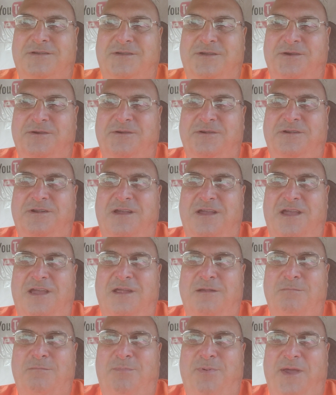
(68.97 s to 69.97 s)
good
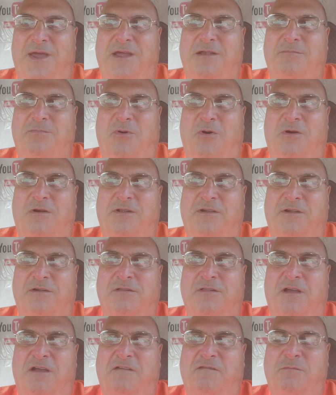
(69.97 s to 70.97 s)
and bad part of
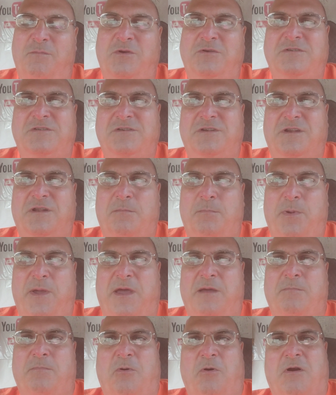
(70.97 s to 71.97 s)
your life. Mostly the
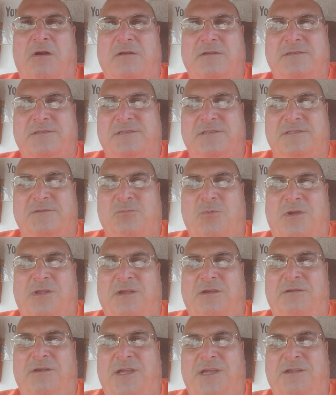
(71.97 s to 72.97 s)
bad parts is
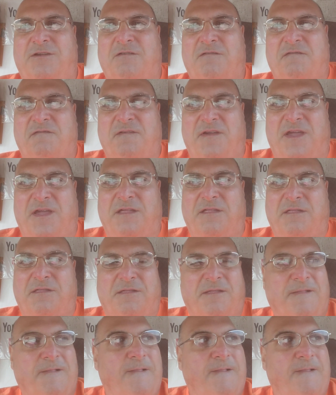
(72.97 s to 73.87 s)
when you need your faith.